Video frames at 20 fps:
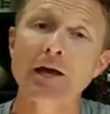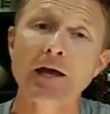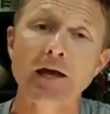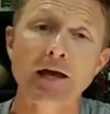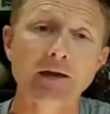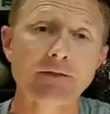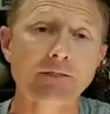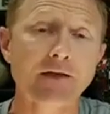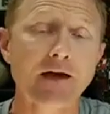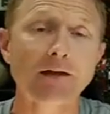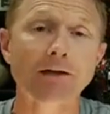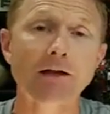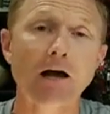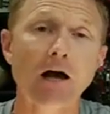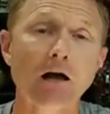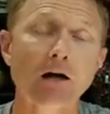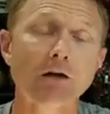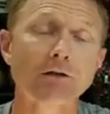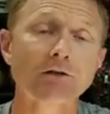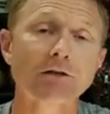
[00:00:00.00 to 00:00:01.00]
and that
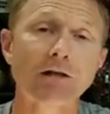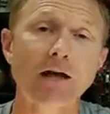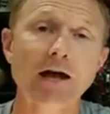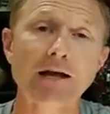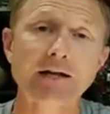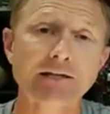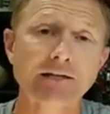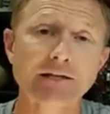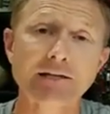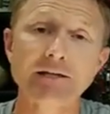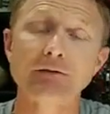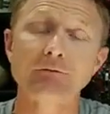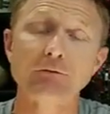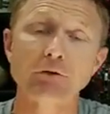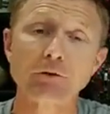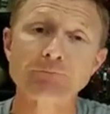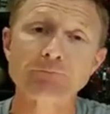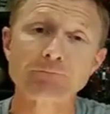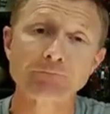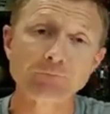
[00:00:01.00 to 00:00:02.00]
knowledge that I can give
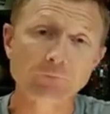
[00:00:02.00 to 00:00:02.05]
you.